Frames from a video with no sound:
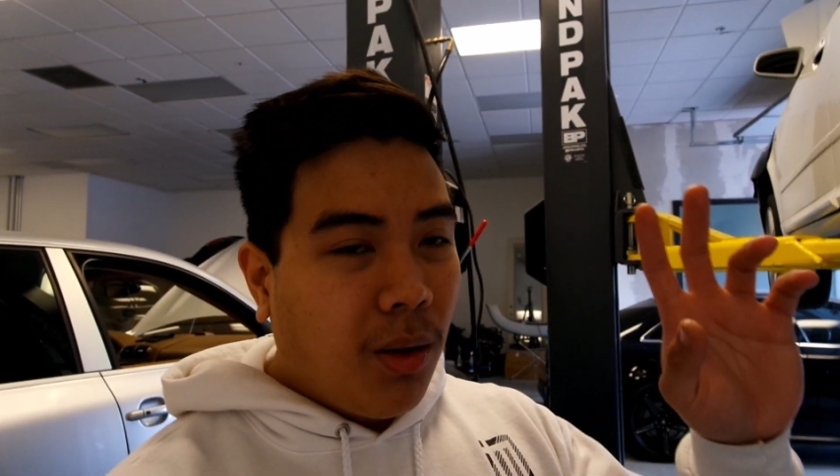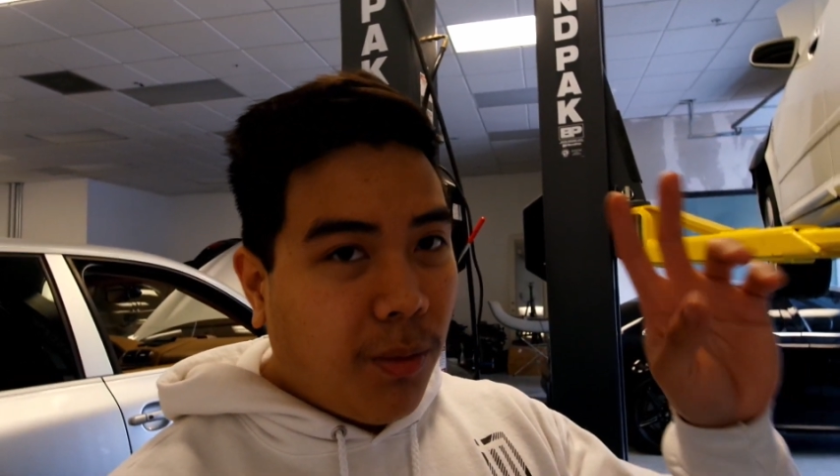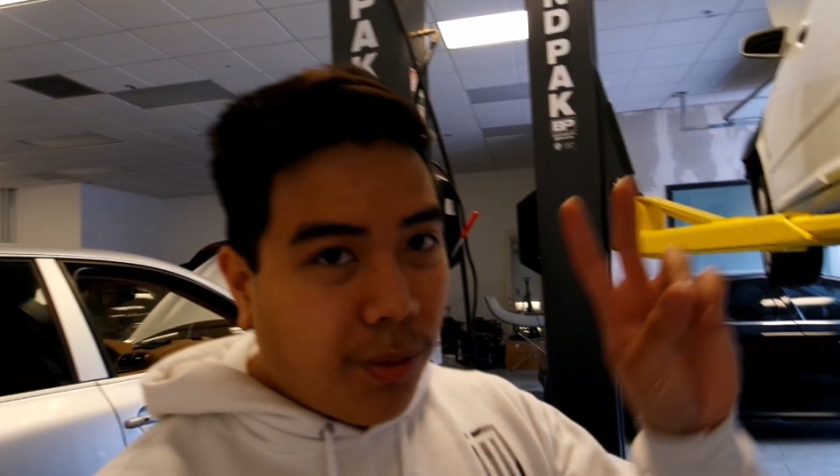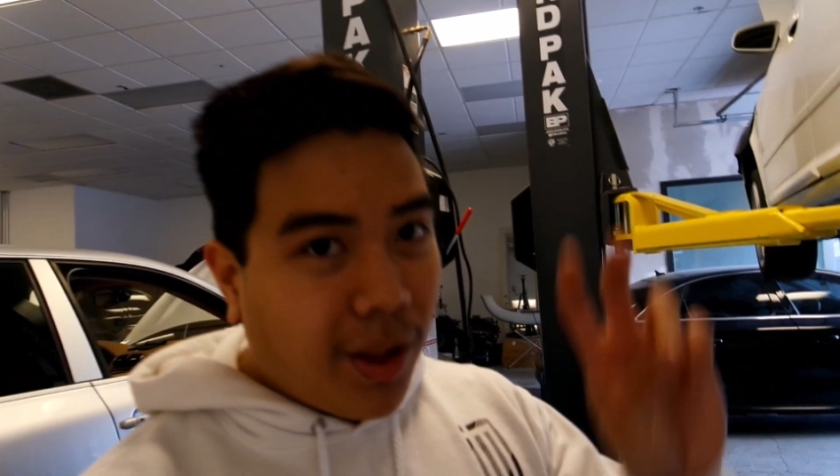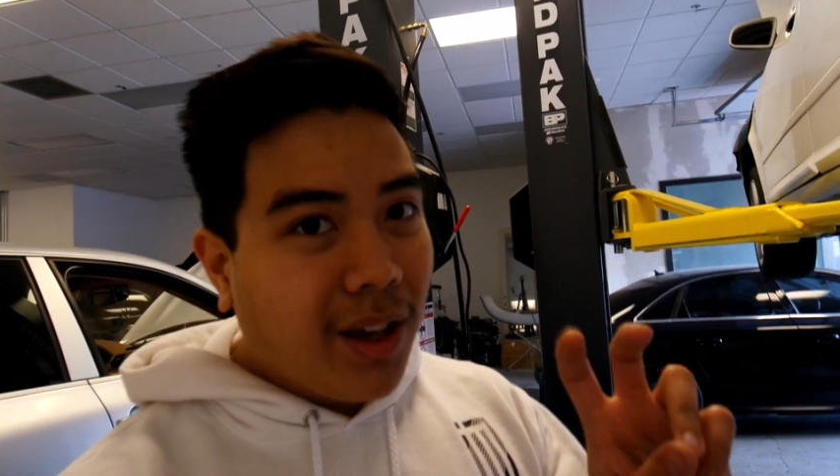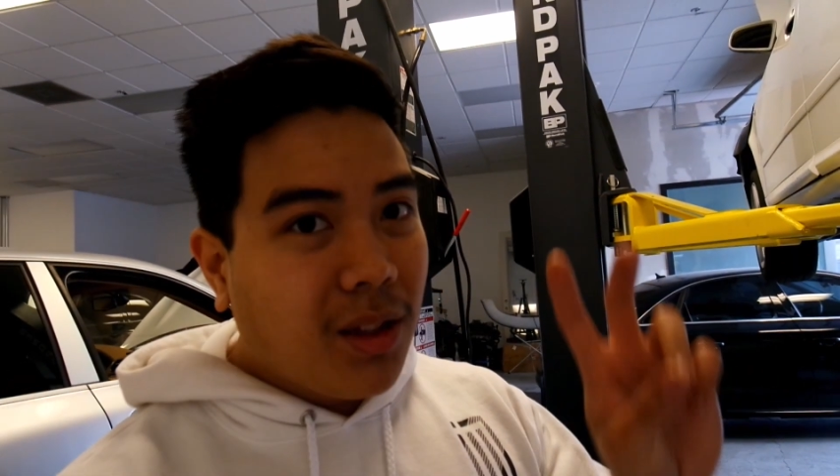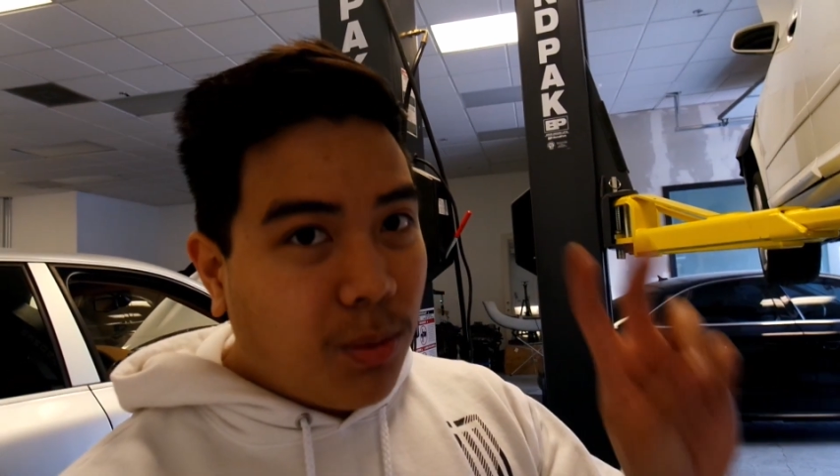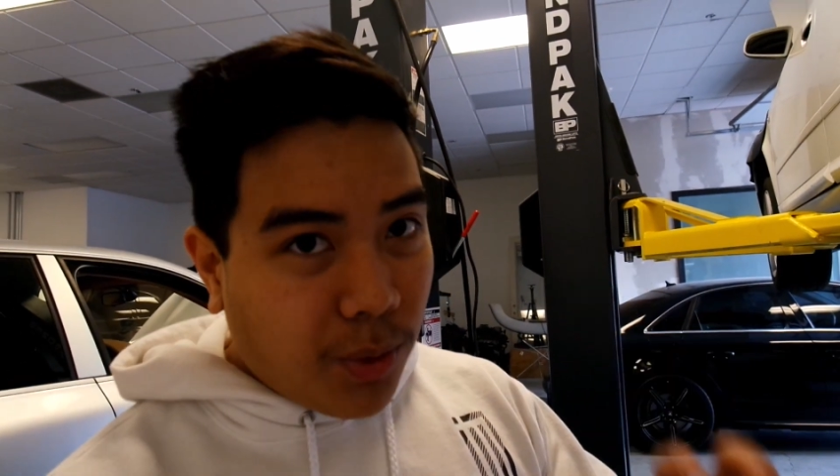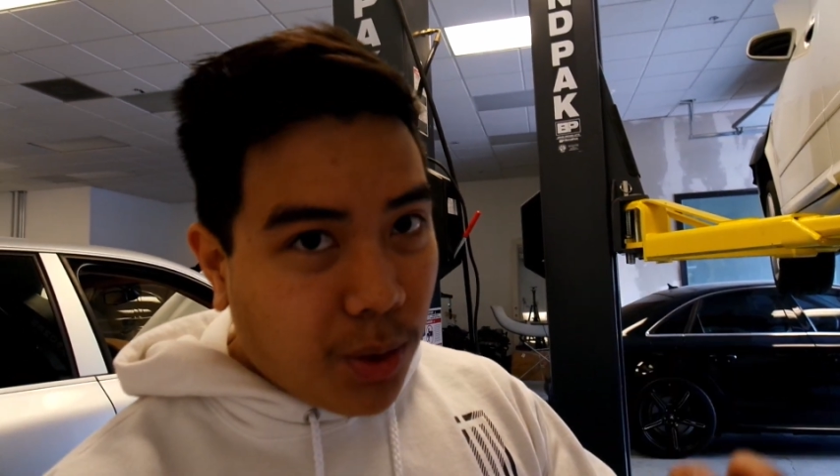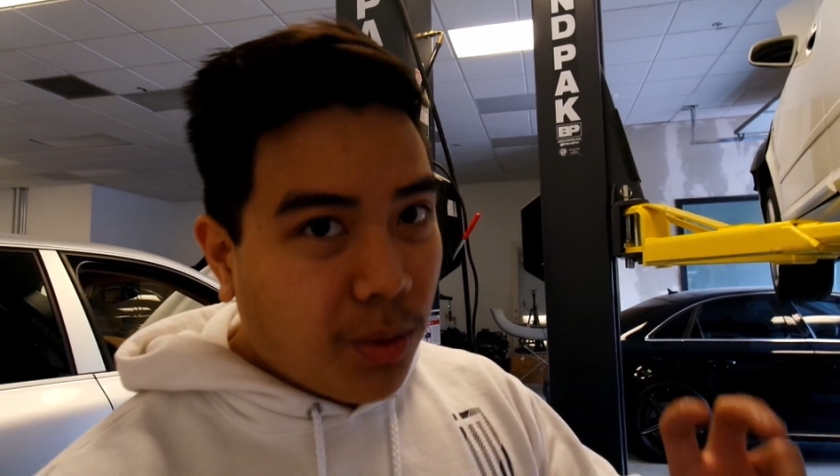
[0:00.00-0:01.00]
flex
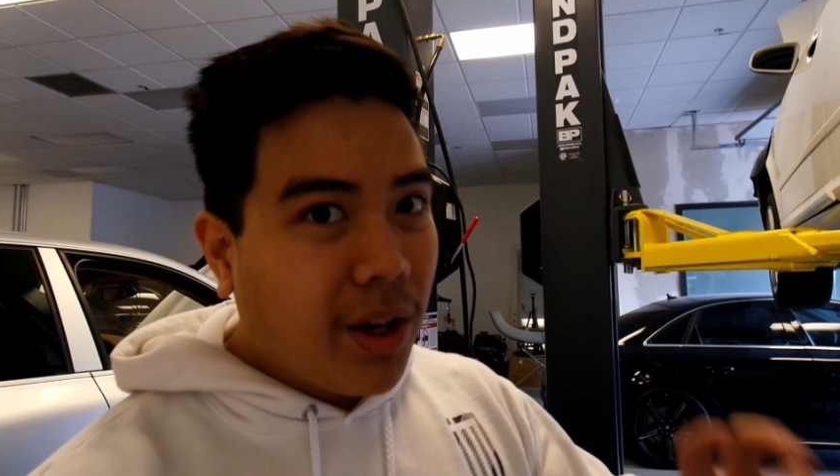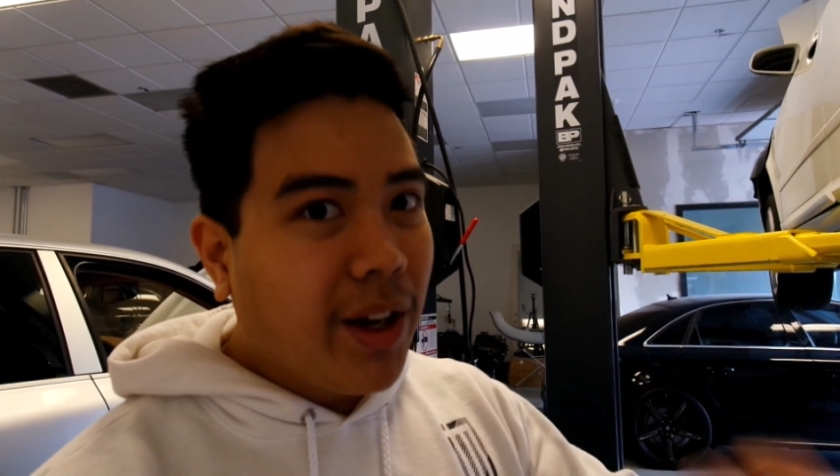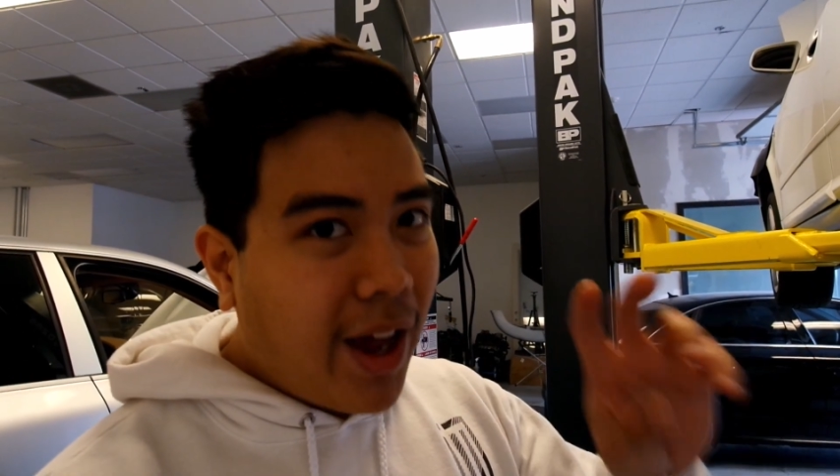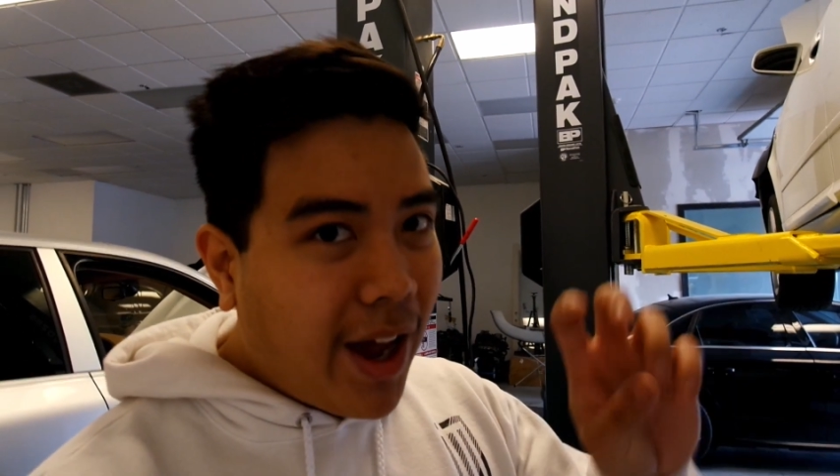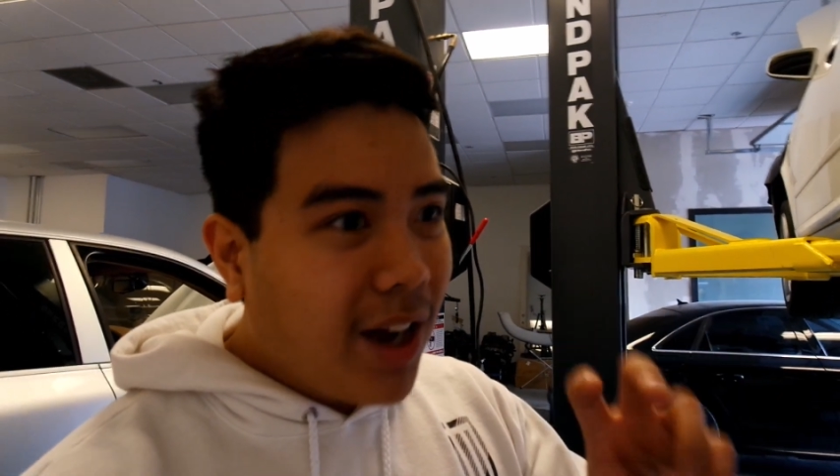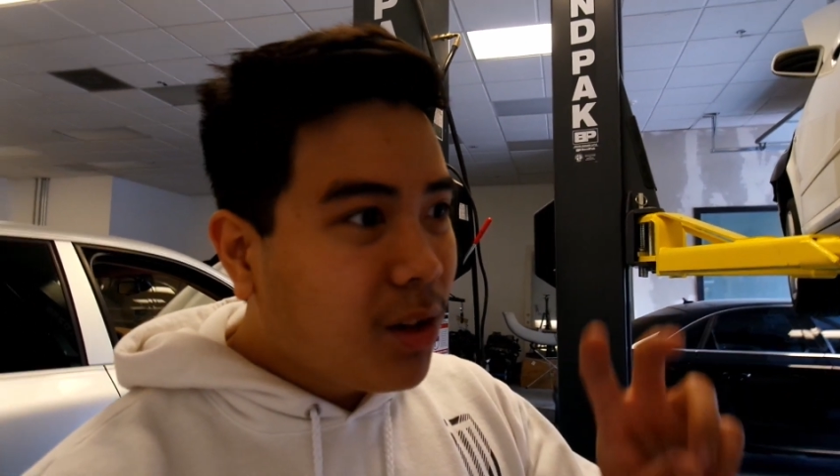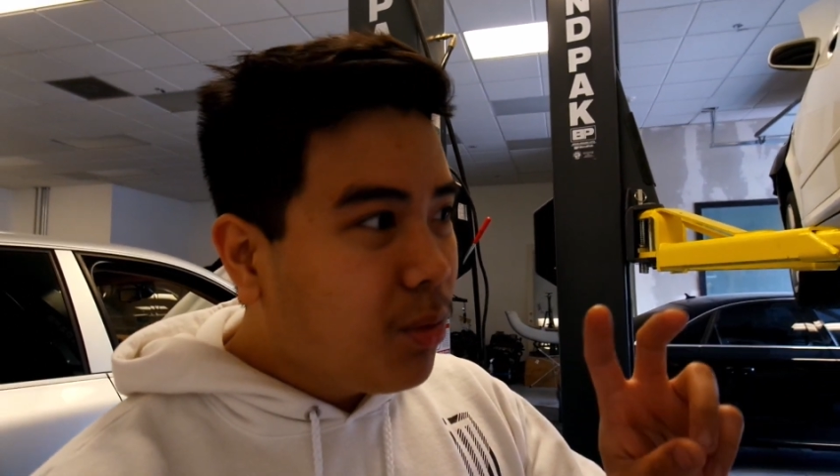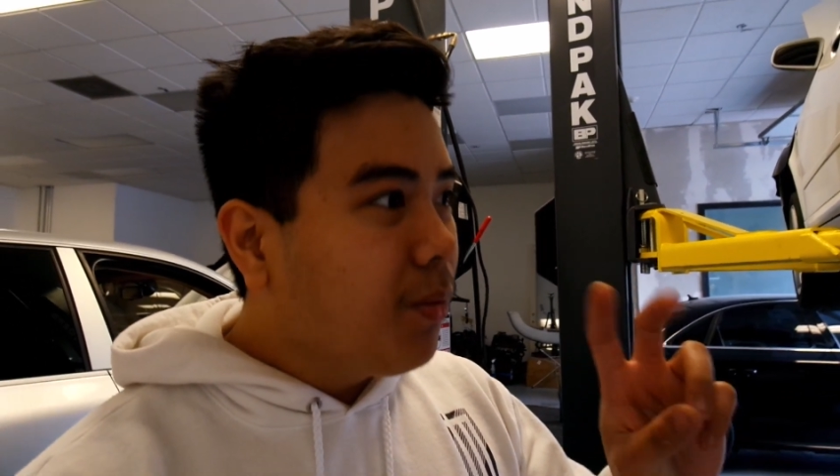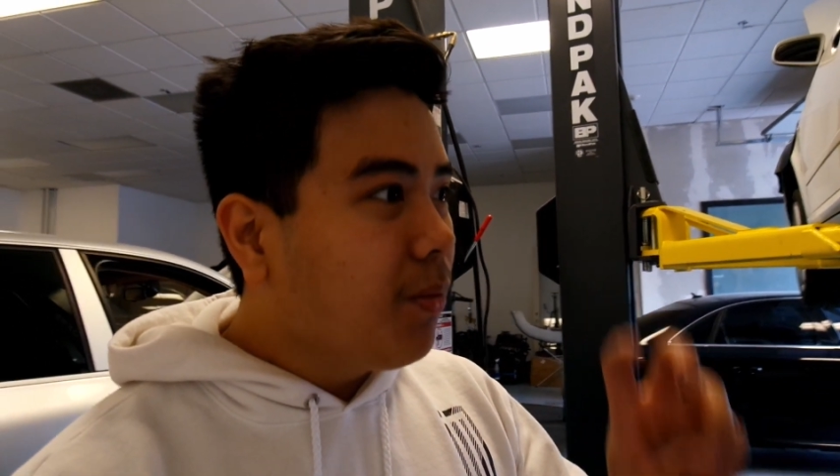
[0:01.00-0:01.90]
fuel, an actual